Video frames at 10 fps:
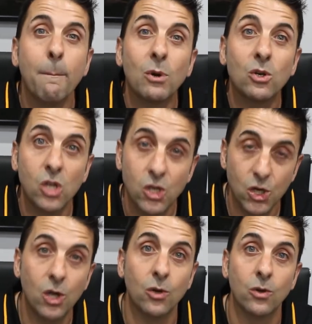because I
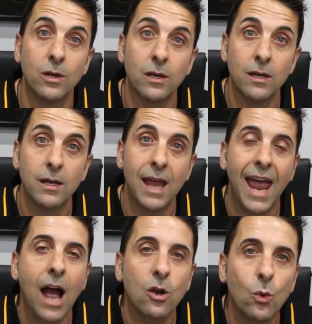know
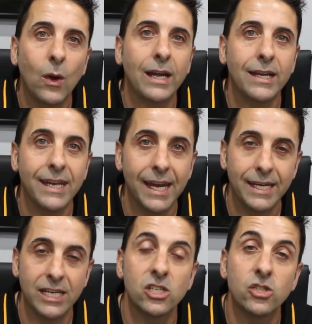how quickly
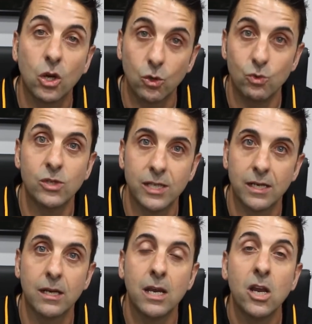it is to lose it.